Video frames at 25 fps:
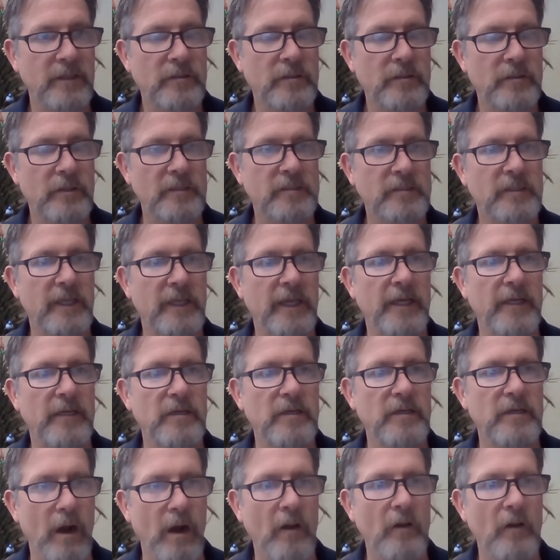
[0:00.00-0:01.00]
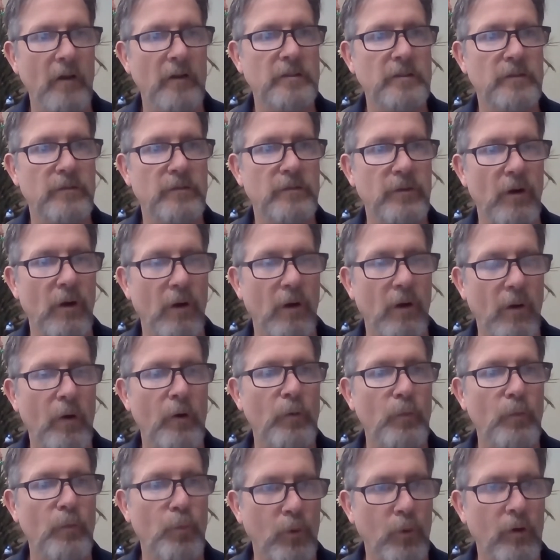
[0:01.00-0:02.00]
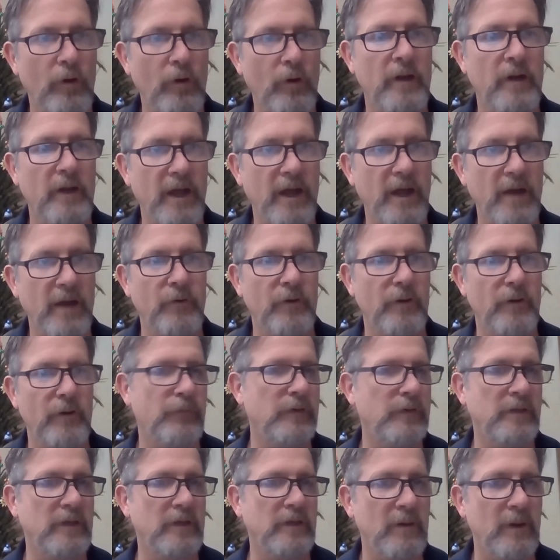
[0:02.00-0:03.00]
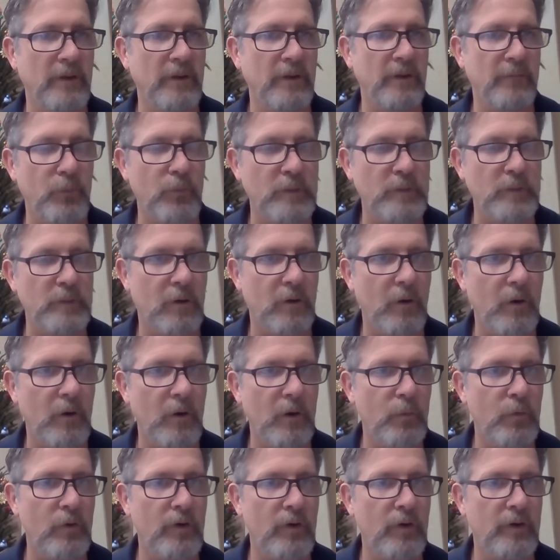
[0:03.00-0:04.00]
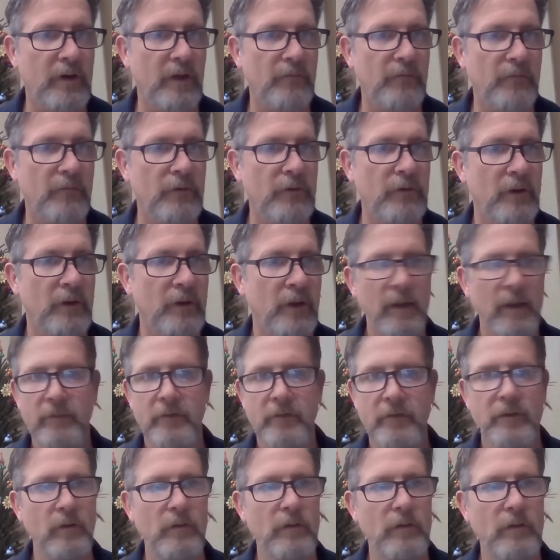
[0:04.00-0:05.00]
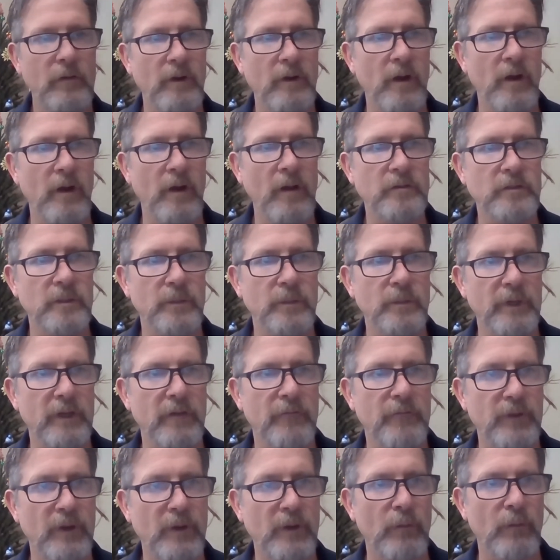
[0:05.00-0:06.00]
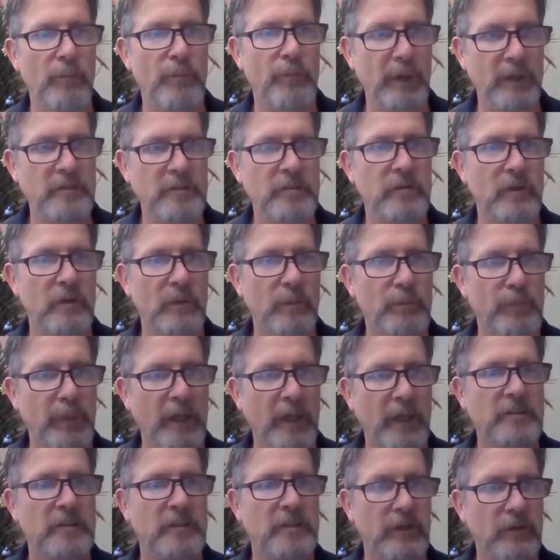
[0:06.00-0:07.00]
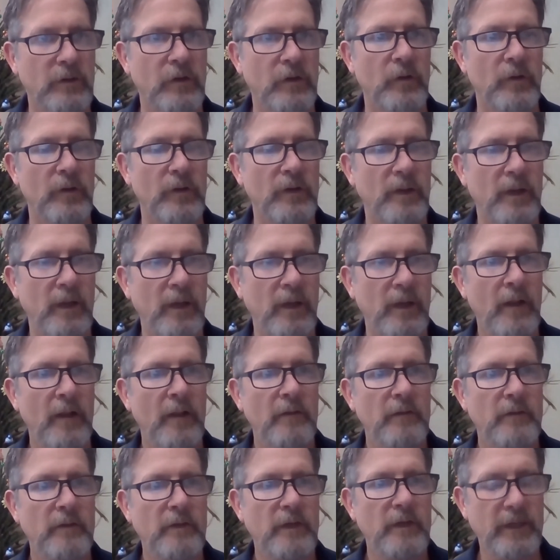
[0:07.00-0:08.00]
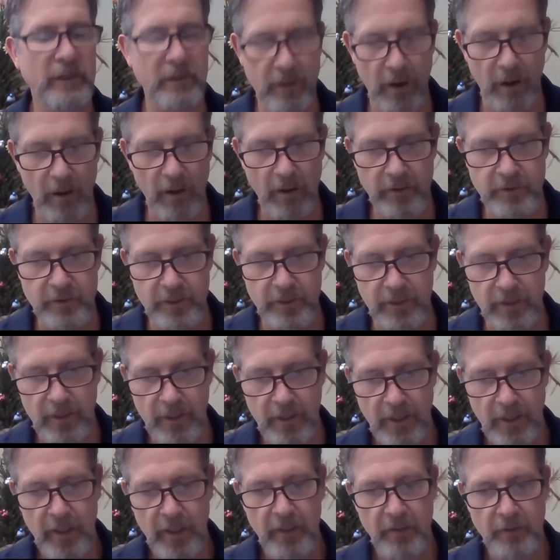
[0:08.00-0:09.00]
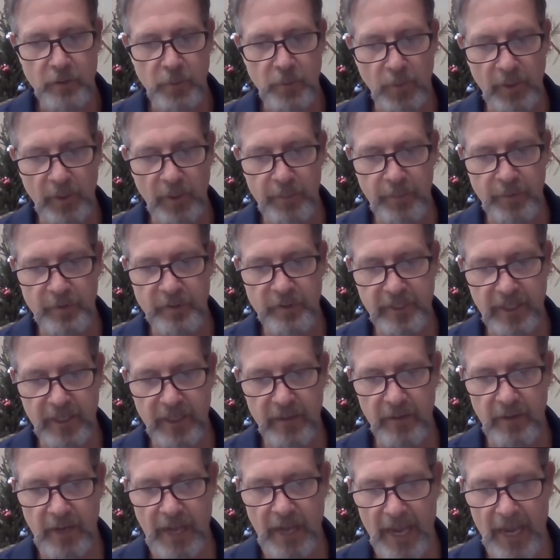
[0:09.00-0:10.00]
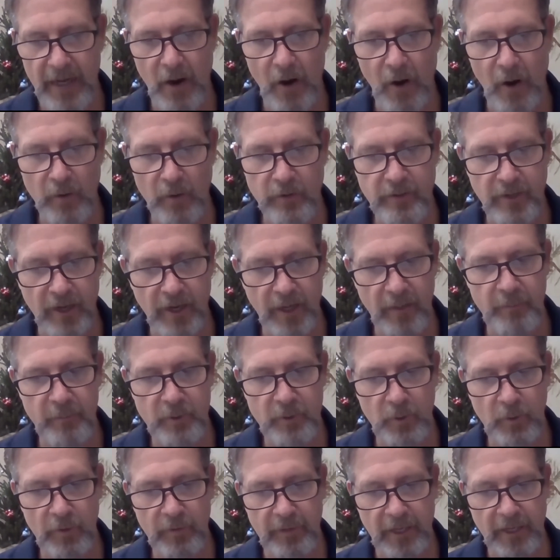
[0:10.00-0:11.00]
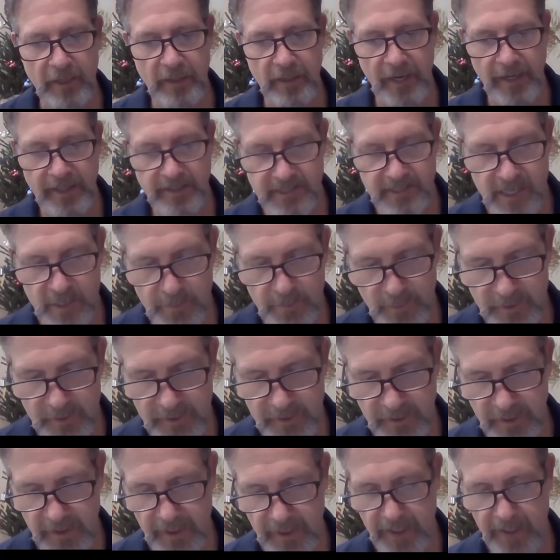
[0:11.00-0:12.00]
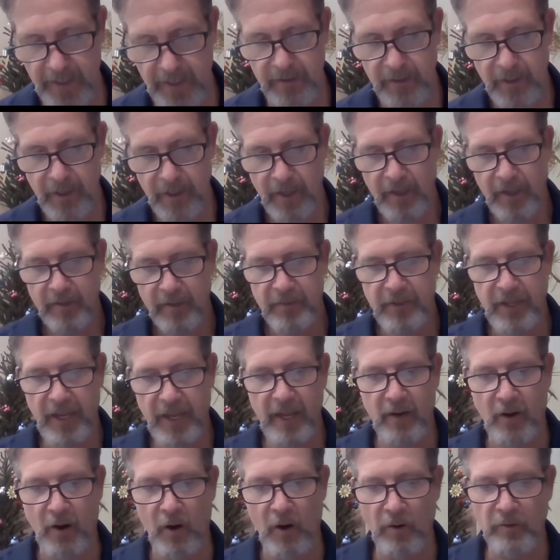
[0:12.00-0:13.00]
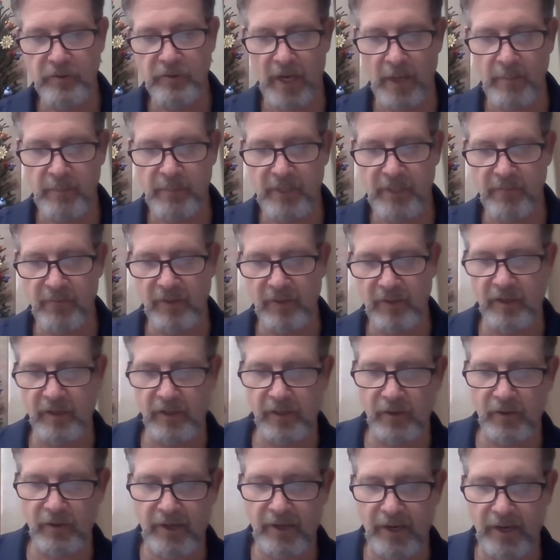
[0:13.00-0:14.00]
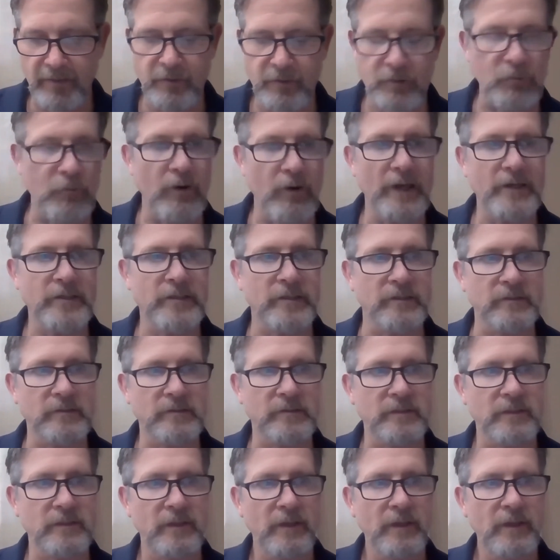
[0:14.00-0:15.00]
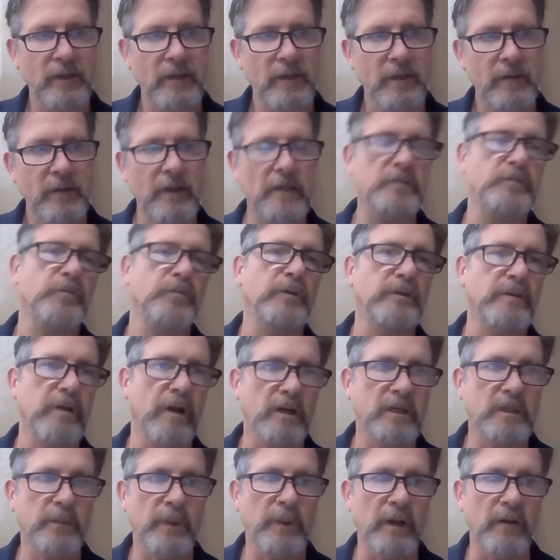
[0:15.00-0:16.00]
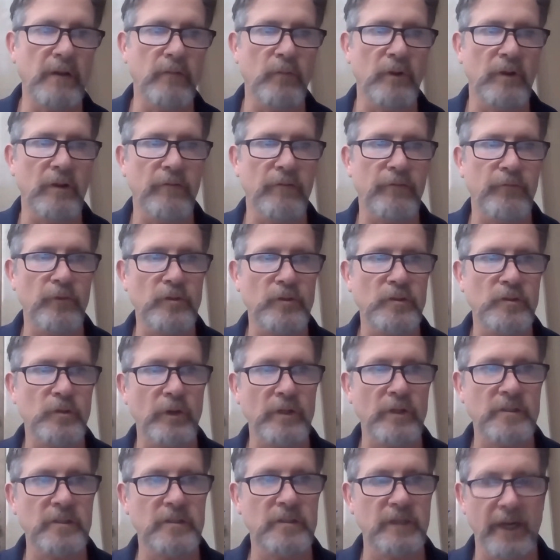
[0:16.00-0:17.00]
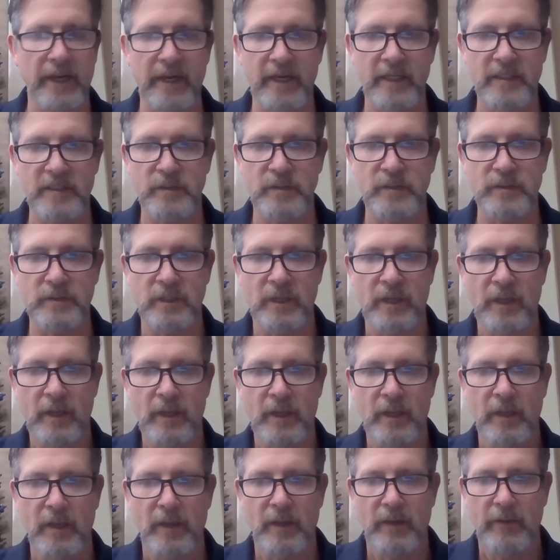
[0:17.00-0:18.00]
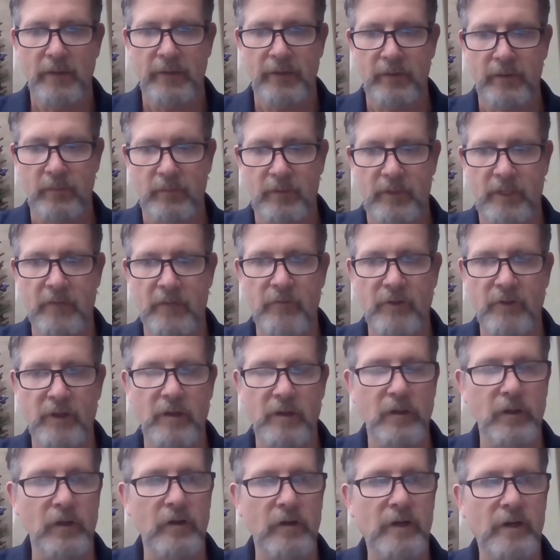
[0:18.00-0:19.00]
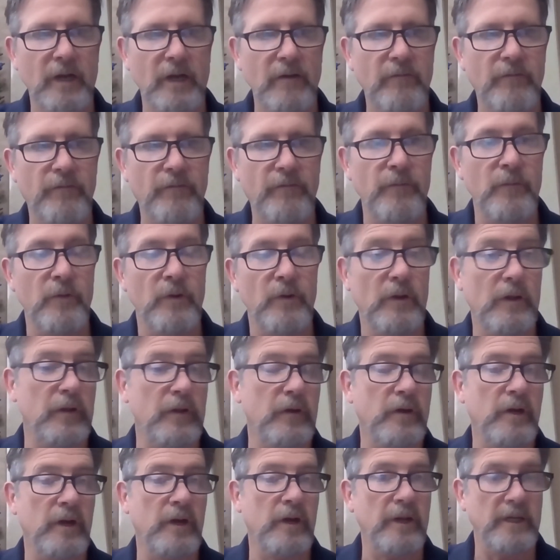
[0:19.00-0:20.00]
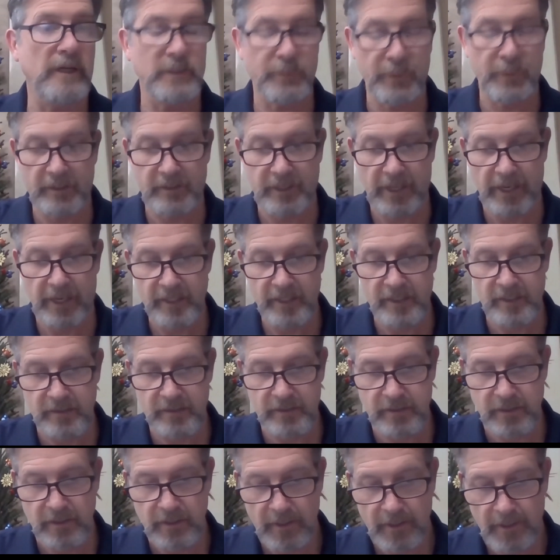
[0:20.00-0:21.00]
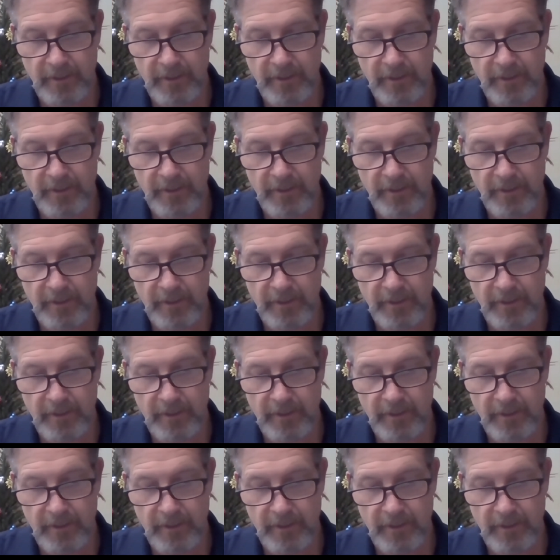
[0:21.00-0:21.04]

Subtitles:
Just acknowledge their hard work and effort. If it wasn't hard work and effort, then don't acknowledge it. But if they were busting their butts and you knew it, then acknowledge it. 20% had hard time doing that. 19% had a hard time giving clear-cut directions. And that's what we talked about. One of the first questions I asked was, you know, giving clear-cut expectations.